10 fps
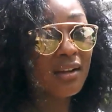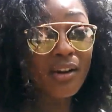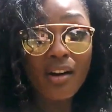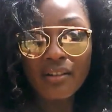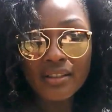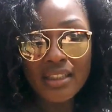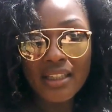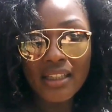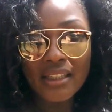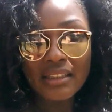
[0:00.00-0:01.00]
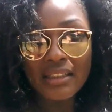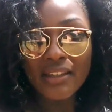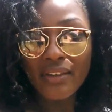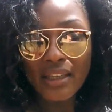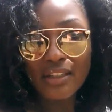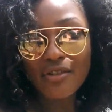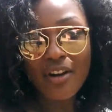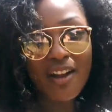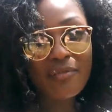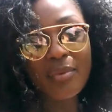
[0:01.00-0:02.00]
gardening, living,
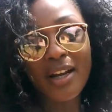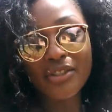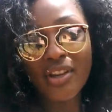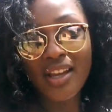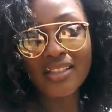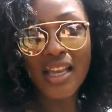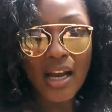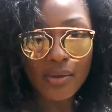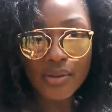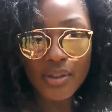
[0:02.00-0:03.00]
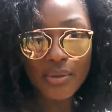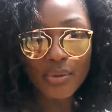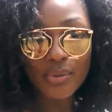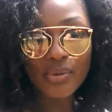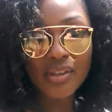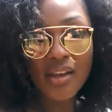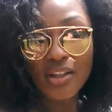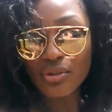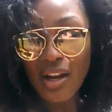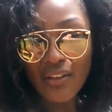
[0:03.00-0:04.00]
craft projects, how-tos,
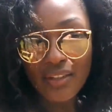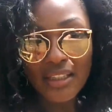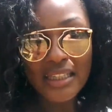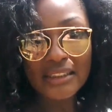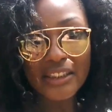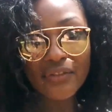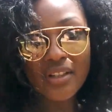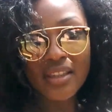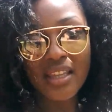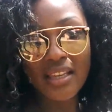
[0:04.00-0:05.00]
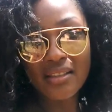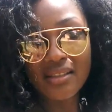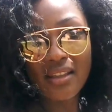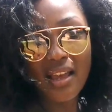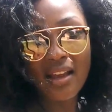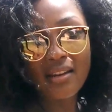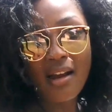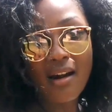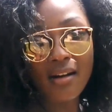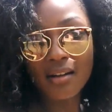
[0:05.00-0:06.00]
traveling, different things that
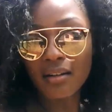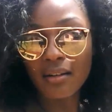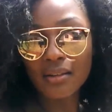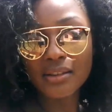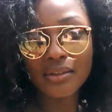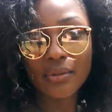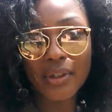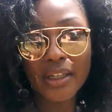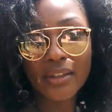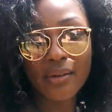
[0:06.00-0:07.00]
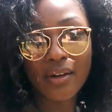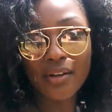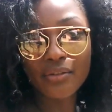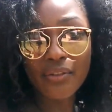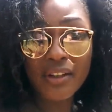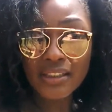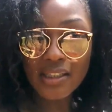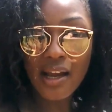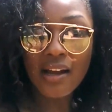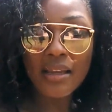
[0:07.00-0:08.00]
our girl is doing on her free
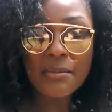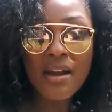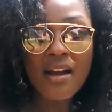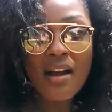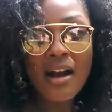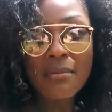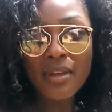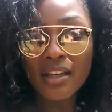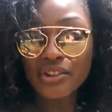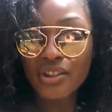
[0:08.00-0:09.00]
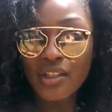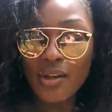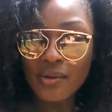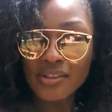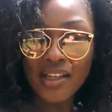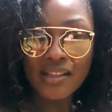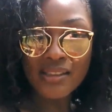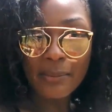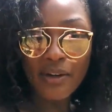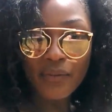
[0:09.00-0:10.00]
time because she knows taking
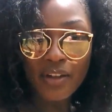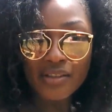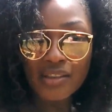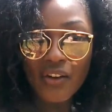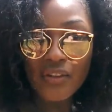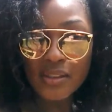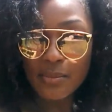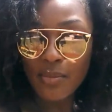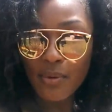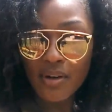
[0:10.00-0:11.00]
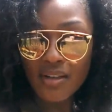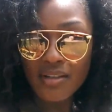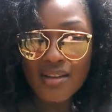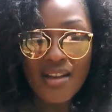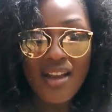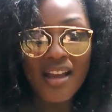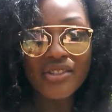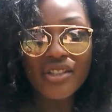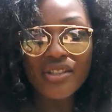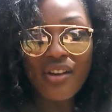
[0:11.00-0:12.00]
time out for herself is important,
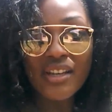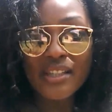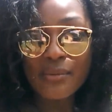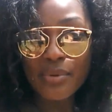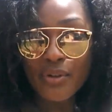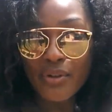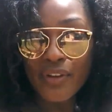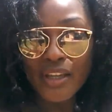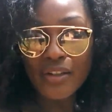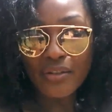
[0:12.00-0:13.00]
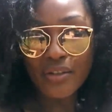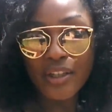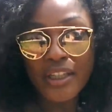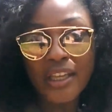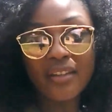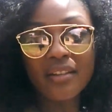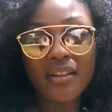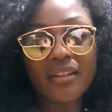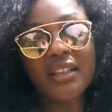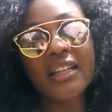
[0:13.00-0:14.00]
and she's always improving, growing, and
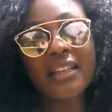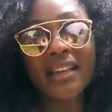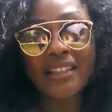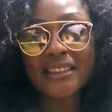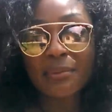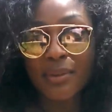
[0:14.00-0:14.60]
learning and exploring.